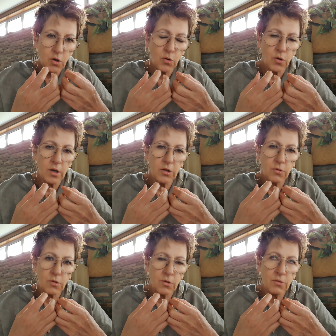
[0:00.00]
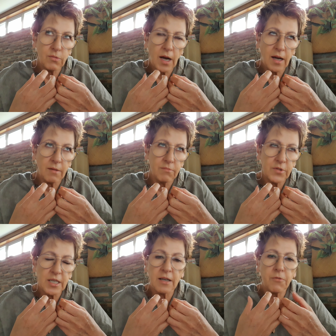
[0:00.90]
you're
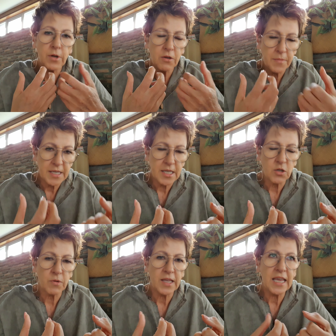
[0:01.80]
delivering your message with